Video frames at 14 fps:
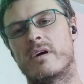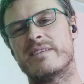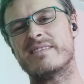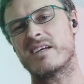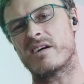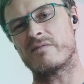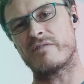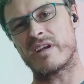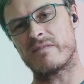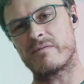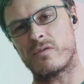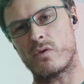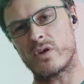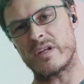I think I read
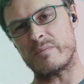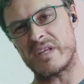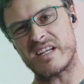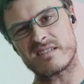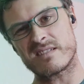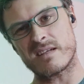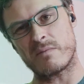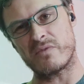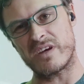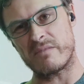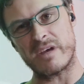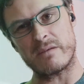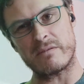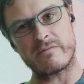40 minutes somewhere,
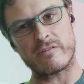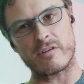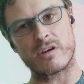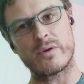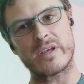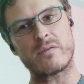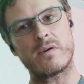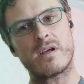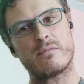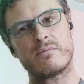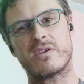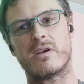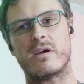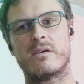maybe for a quick one,
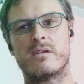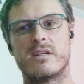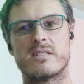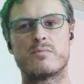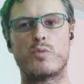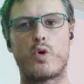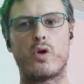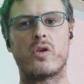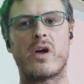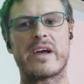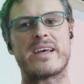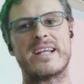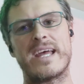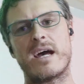but it's more
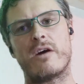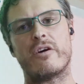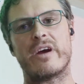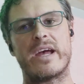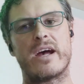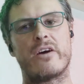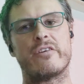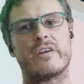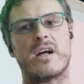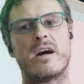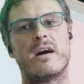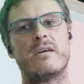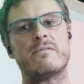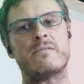like an hour and a
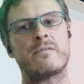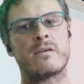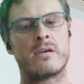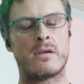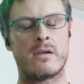half,